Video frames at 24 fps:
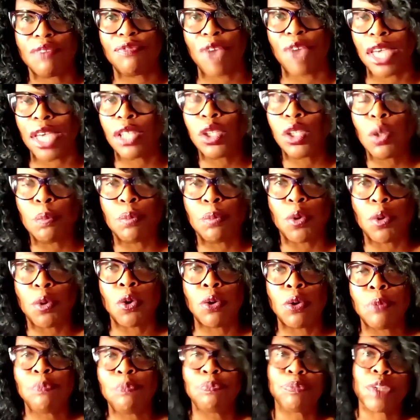
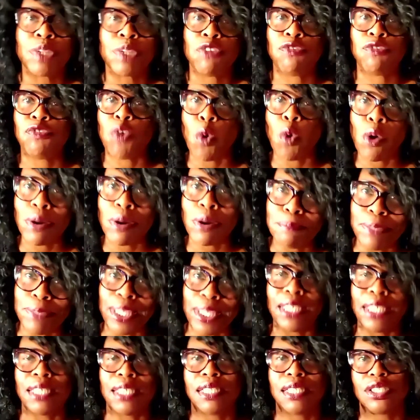available for
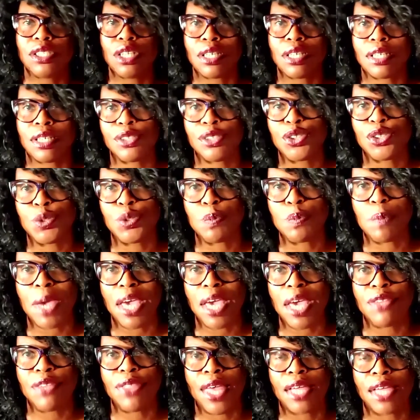me uh, to
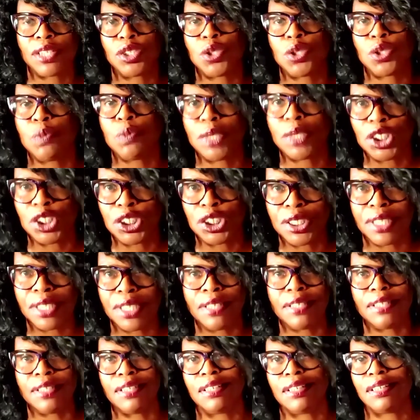pay that
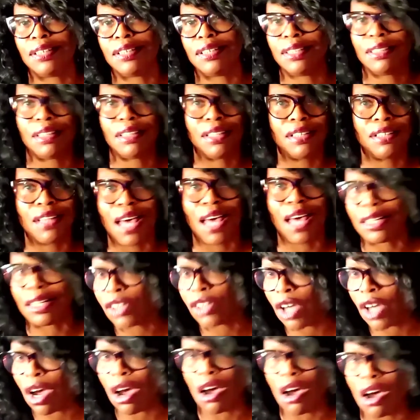tuition and, and a lot of
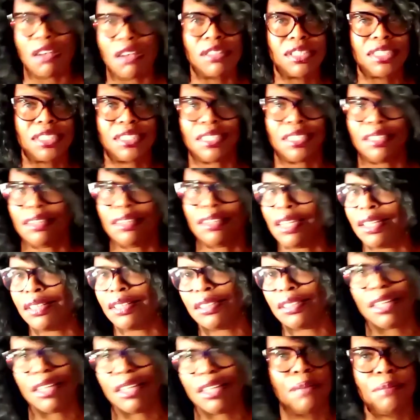cost. And,
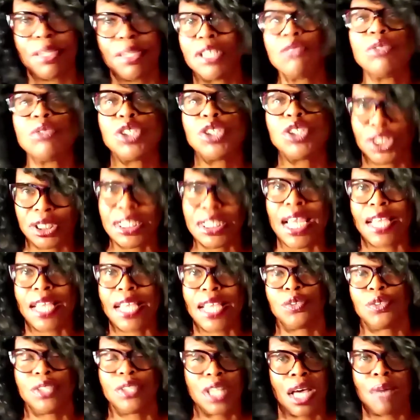and I mean, it was just
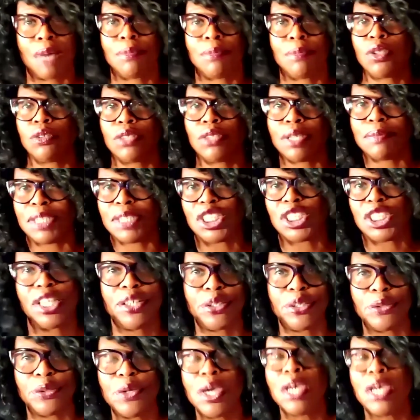astronomical, let me tell
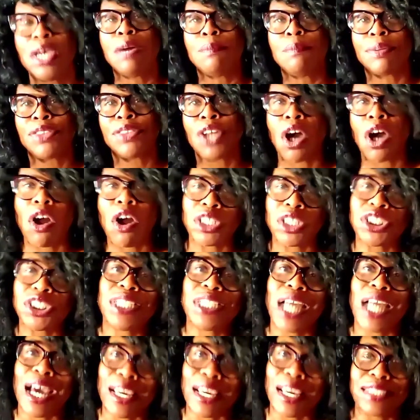you. But the
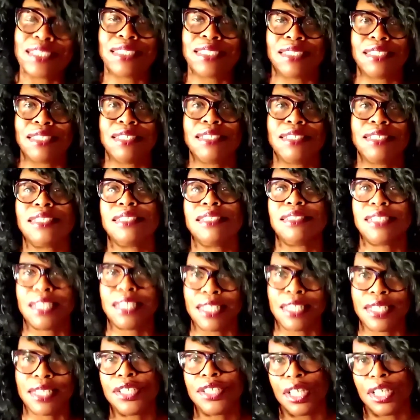Archdiocese
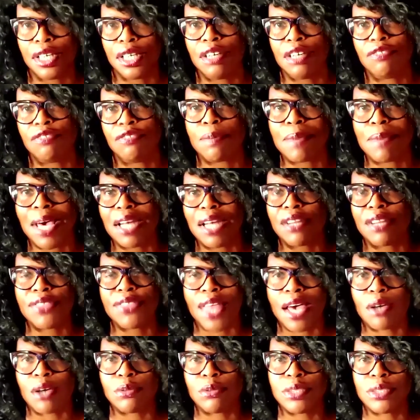did give about a
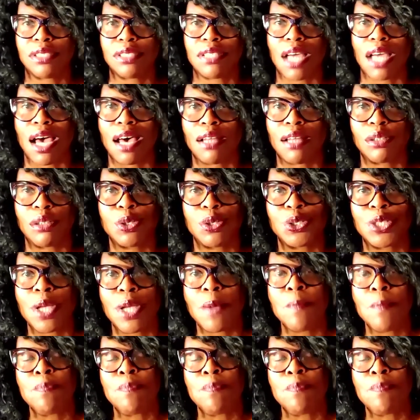thousand dollars